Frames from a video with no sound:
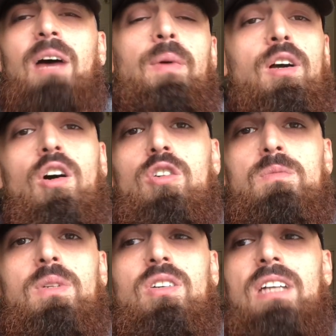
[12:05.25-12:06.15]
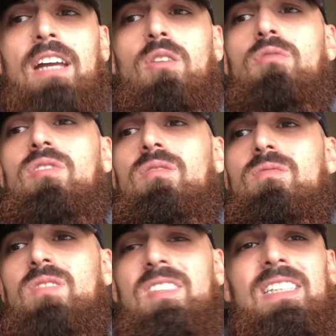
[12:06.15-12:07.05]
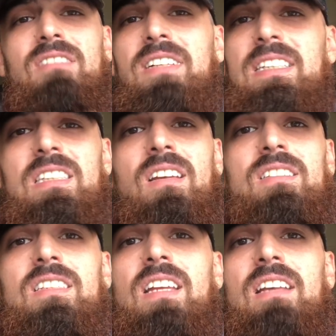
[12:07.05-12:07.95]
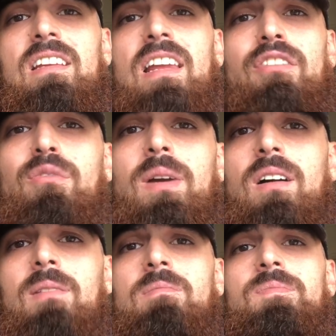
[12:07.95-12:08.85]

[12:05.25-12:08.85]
it goes, because I don't see Reece Nelson as a left winger.